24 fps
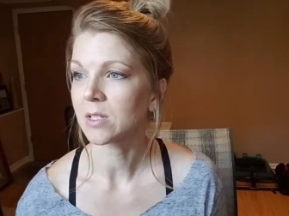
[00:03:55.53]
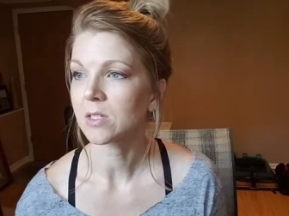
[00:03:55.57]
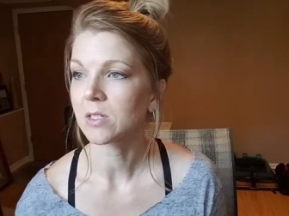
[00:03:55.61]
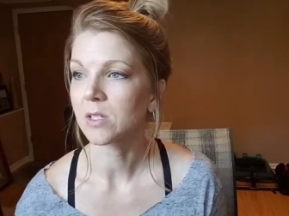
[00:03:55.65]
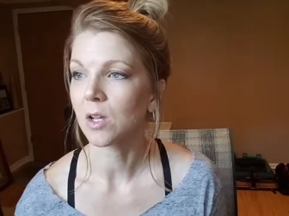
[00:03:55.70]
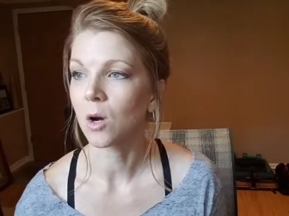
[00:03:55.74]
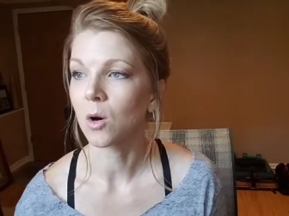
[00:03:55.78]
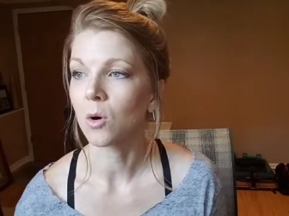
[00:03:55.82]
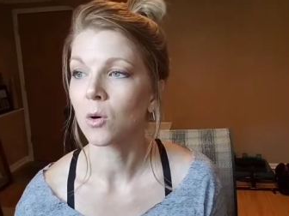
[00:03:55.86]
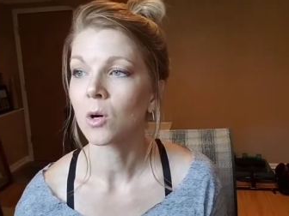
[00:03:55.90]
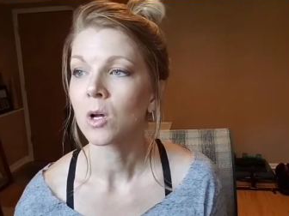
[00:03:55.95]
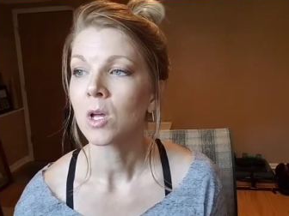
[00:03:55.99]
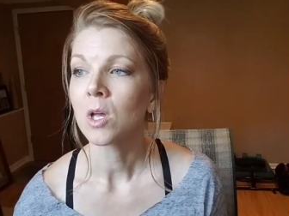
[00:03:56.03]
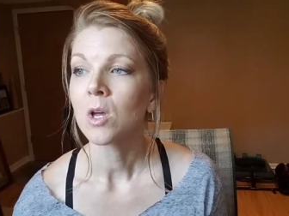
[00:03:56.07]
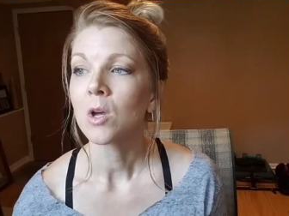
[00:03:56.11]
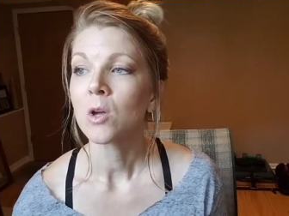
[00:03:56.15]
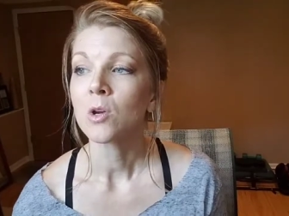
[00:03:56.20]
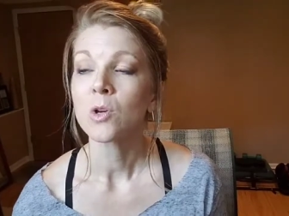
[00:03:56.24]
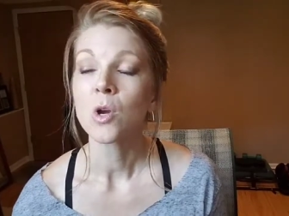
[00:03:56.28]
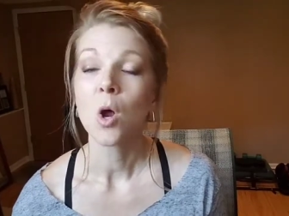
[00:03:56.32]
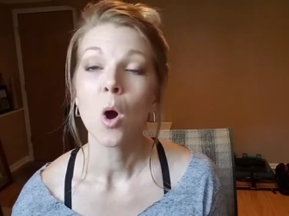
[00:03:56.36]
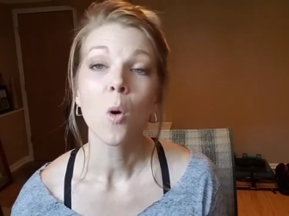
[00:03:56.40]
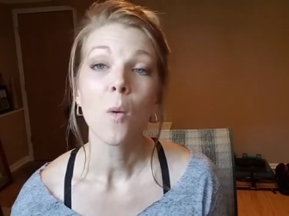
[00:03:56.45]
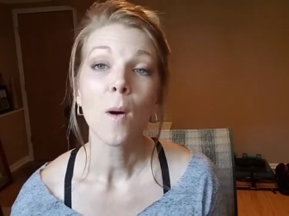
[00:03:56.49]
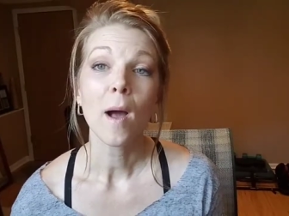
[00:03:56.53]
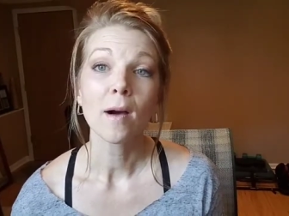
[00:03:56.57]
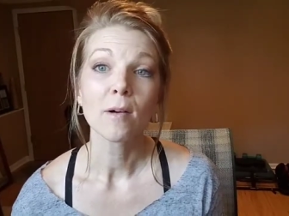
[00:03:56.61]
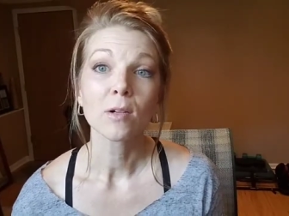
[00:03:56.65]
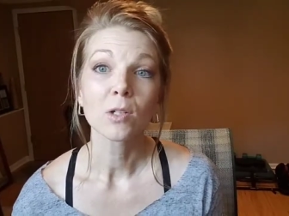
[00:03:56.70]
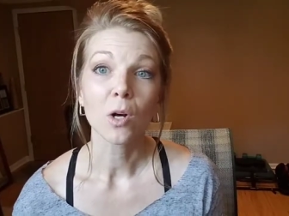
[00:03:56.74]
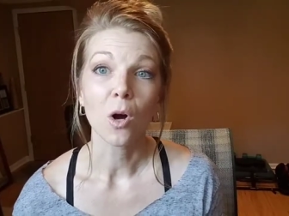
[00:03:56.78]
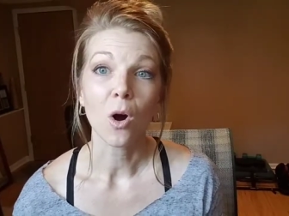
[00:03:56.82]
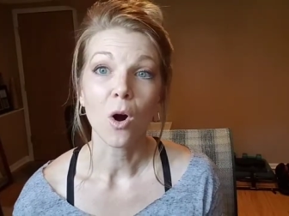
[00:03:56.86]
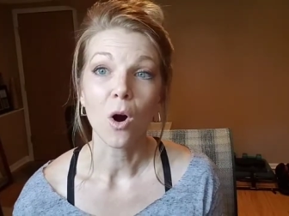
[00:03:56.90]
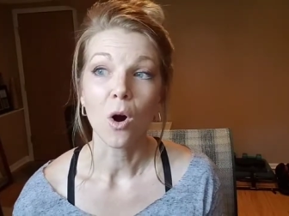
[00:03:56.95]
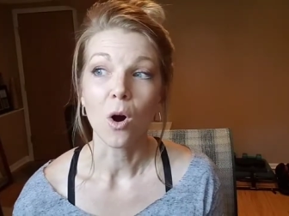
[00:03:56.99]
So no
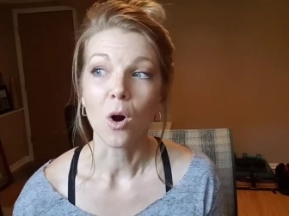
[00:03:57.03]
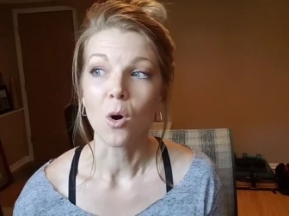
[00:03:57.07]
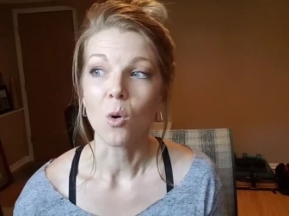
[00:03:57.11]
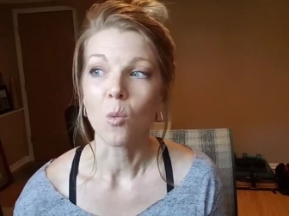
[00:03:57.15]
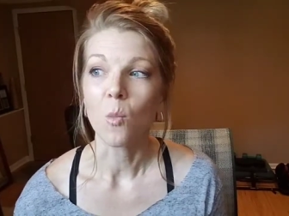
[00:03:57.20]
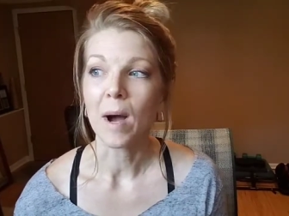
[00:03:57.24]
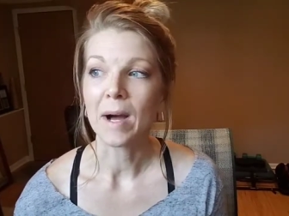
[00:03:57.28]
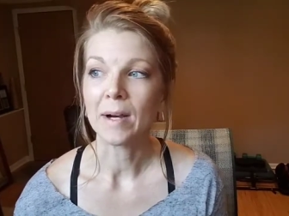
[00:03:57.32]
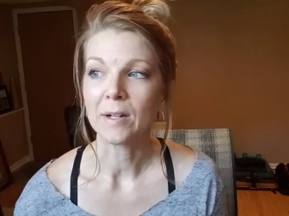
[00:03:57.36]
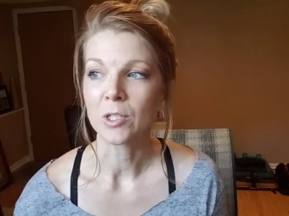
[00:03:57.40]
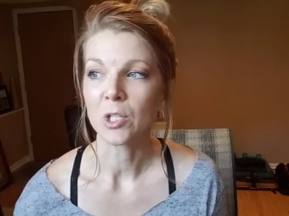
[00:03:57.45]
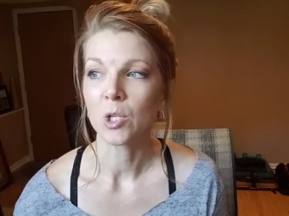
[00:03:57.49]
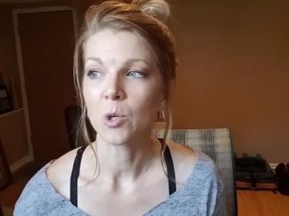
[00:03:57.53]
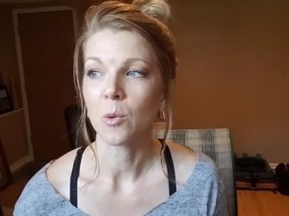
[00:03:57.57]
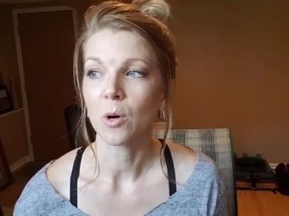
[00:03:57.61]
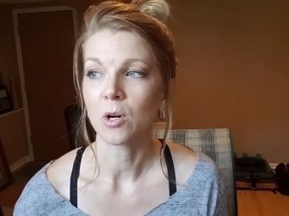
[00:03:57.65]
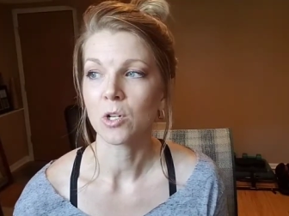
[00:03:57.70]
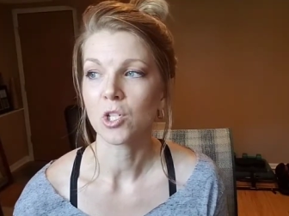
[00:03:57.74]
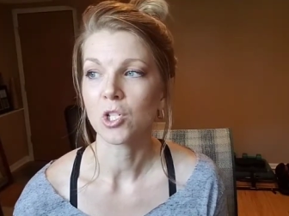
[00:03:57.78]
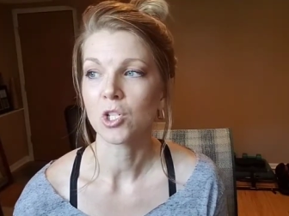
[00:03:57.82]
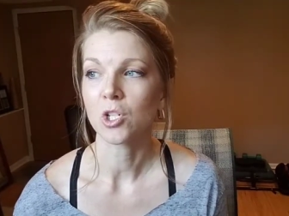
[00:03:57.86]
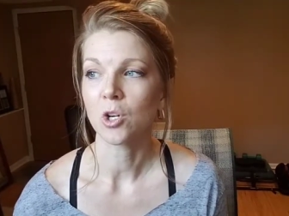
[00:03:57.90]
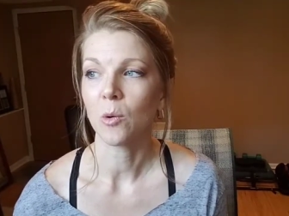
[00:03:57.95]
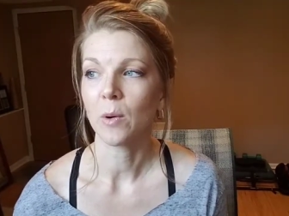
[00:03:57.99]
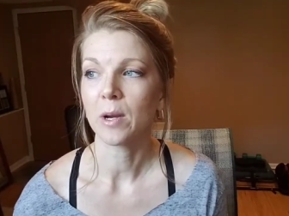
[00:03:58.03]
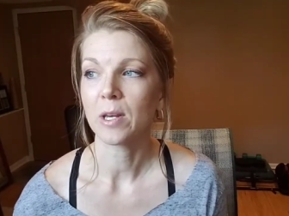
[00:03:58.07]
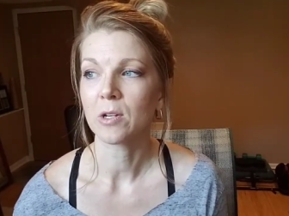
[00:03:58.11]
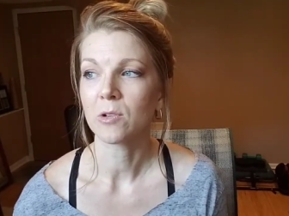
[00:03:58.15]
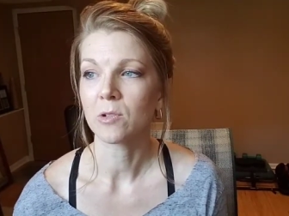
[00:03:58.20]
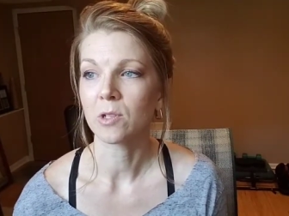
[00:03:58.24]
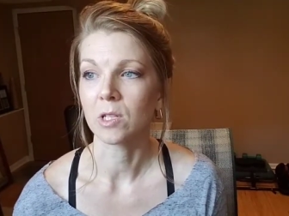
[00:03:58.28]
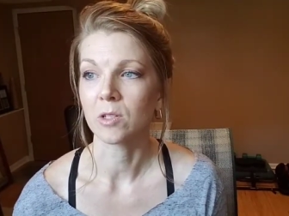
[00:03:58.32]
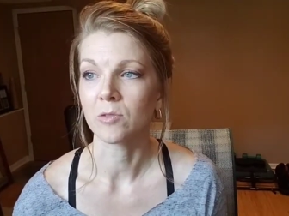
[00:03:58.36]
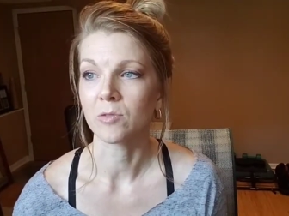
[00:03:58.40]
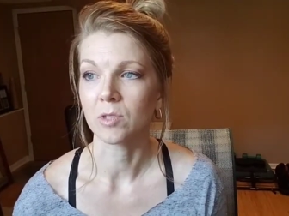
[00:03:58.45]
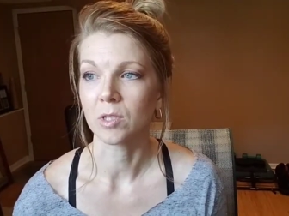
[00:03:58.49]
alcohol while you are showing
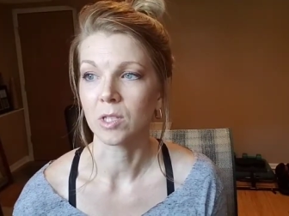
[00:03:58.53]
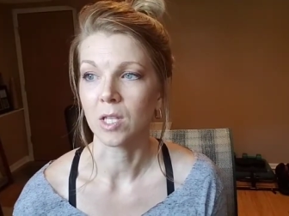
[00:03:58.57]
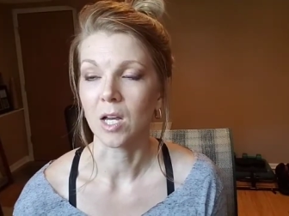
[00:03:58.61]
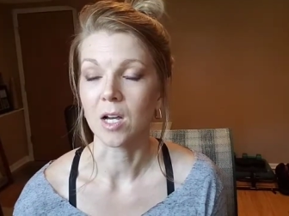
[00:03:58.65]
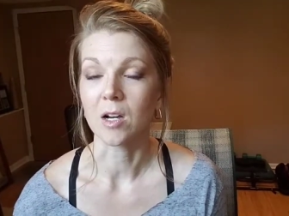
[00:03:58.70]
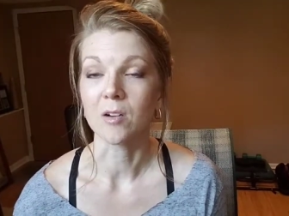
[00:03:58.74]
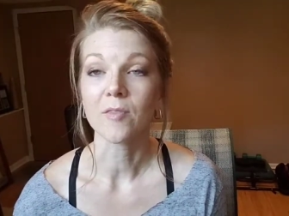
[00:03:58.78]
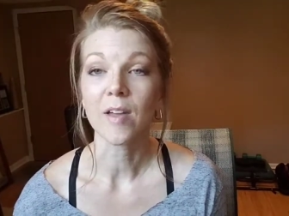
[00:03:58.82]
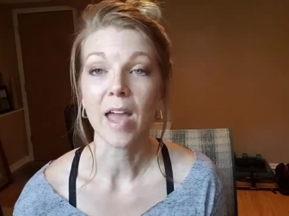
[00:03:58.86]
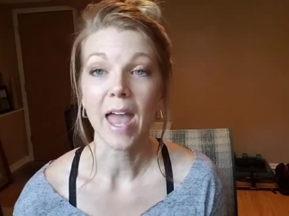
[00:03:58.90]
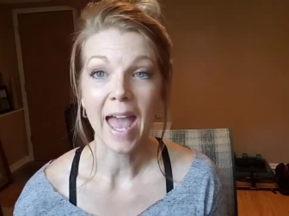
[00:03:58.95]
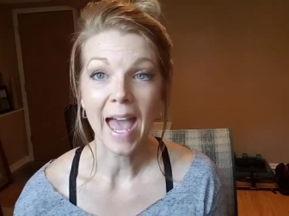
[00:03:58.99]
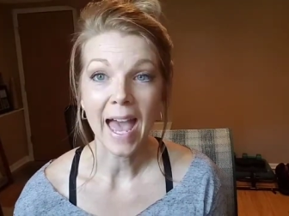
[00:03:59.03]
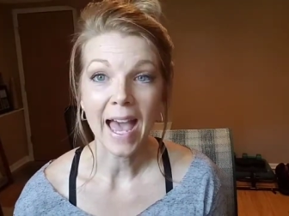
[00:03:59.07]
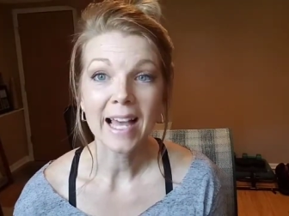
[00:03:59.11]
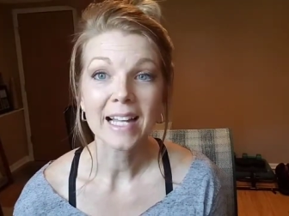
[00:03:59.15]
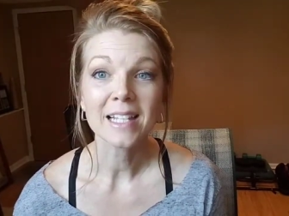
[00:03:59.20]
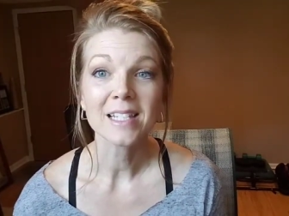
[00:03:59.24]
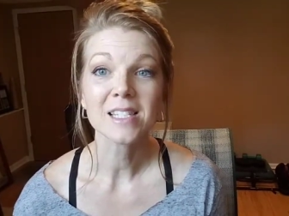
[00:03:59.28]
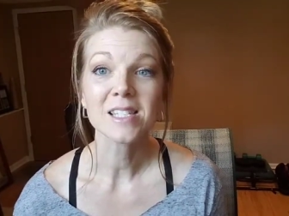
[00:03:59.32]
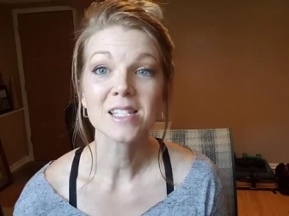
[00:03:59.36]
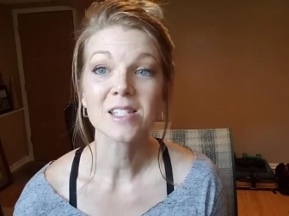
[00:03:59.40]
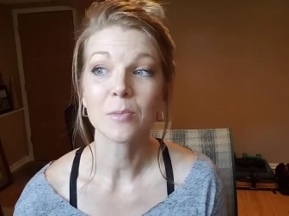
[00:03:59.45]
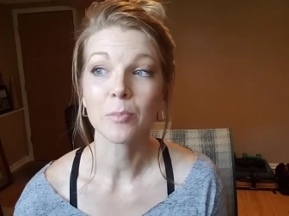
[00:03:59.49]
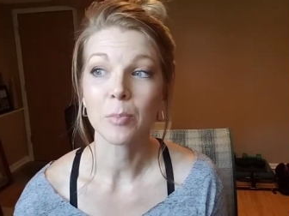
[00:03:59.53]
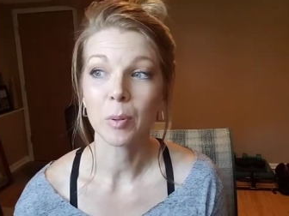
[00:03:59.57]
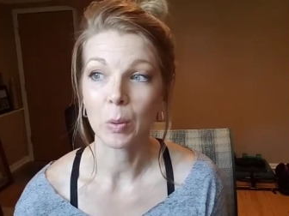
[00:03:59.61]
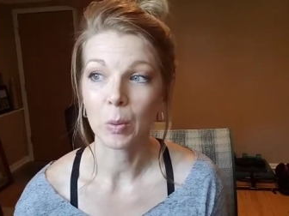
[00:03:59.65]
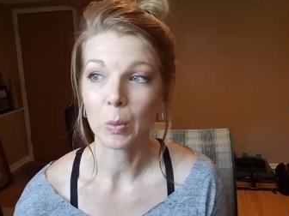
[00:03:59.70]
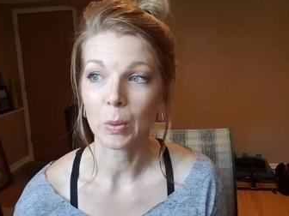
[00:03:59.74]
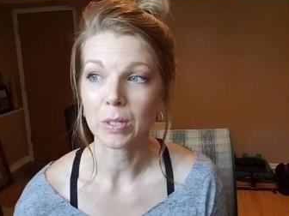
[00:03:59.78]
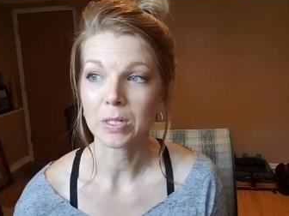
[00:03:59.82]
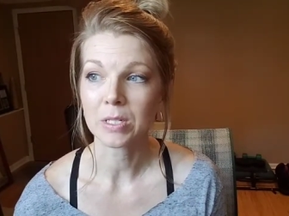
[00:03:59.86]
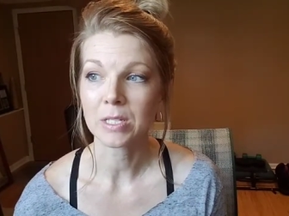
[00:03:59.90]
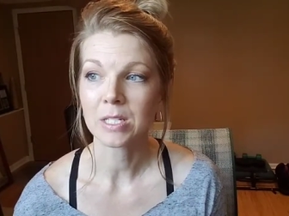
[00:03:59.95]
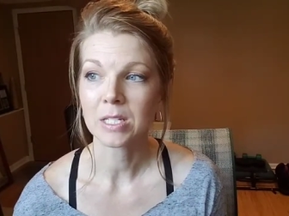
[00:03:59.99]
your liver love and
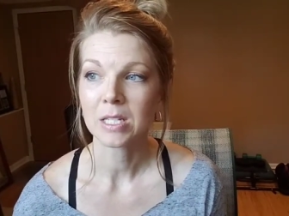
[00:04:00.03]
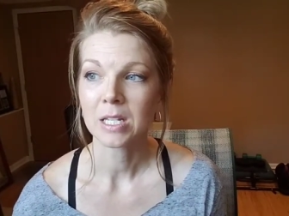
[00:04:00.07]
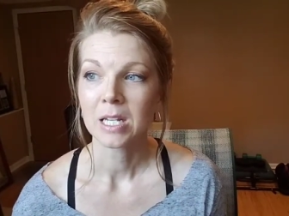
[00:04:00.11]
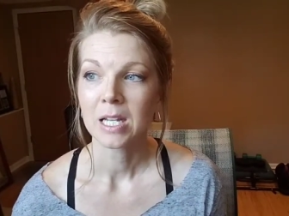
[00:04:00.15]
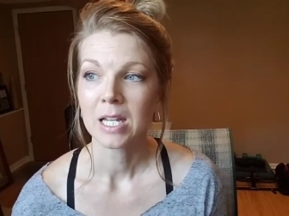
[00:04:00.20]
support.